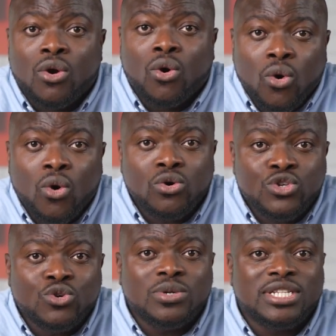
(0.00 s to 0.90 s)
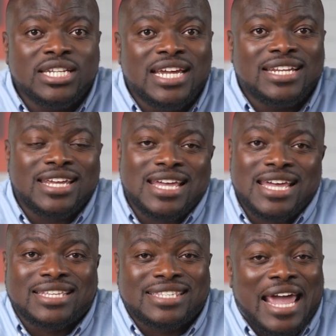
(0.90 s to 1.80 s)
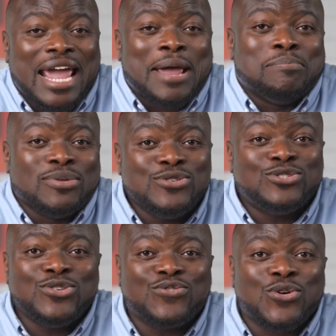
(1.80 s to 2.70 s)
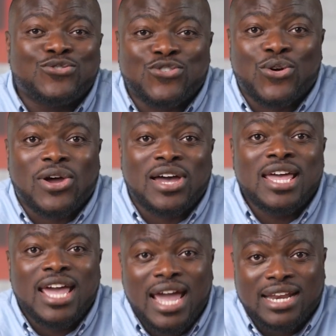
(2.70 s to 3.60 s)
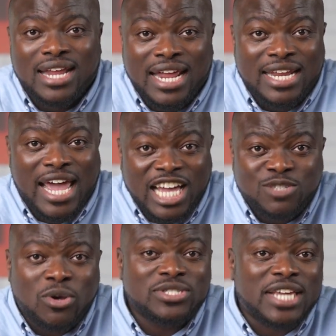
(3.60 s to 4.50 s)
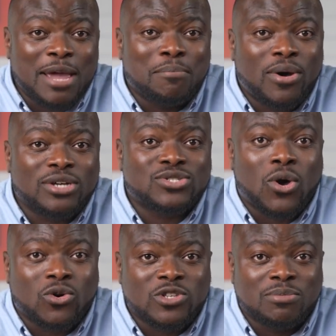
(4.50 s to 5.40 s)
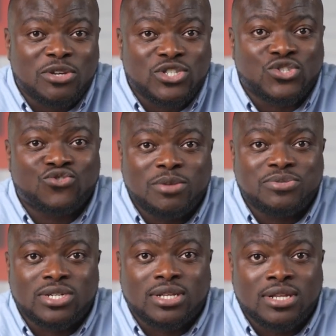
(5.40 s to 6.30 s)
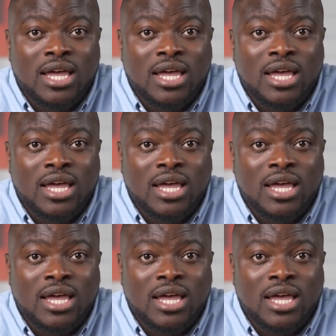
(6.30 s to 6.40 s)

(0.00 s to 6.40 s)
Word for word: All you would need is a Bluetooth controller and an Xbox Game Pass Ultimate subscription,